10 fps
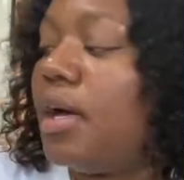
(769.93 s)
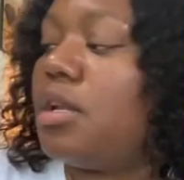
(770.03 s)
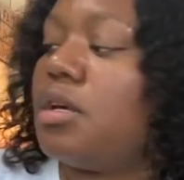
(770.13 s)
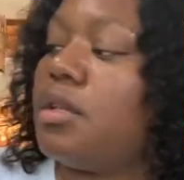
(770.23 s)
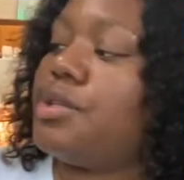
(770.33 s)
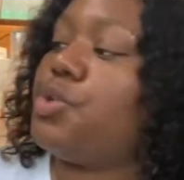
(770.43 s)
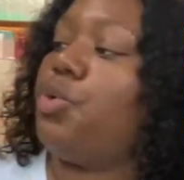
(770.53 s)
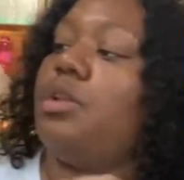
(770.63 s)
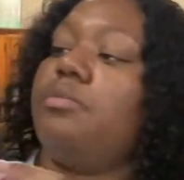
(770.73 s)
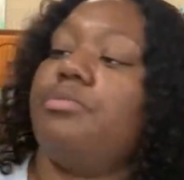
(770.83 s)
another
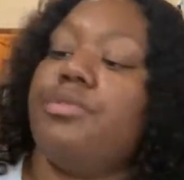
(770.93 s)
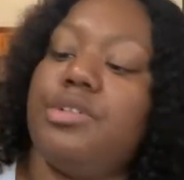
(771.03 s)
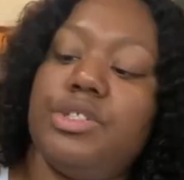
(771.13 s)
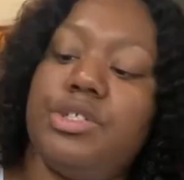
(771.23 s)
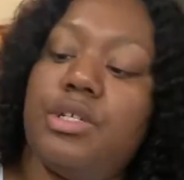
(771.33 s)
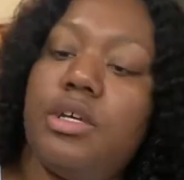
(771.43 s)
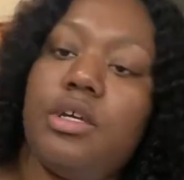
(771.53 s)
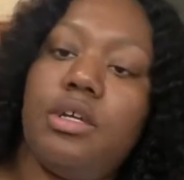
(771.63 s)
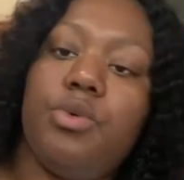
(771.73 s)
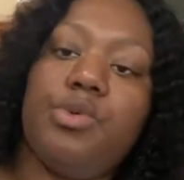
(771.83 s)
toilet brush.
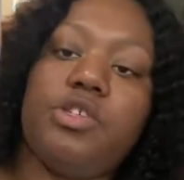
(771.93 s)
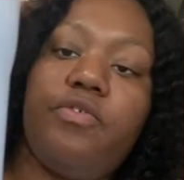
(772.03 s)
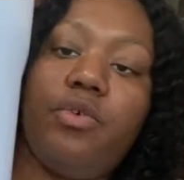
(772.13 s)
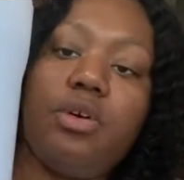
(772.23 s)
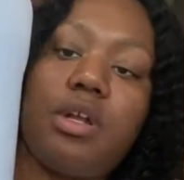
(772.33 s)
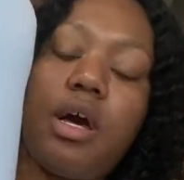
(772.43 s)
It was $4.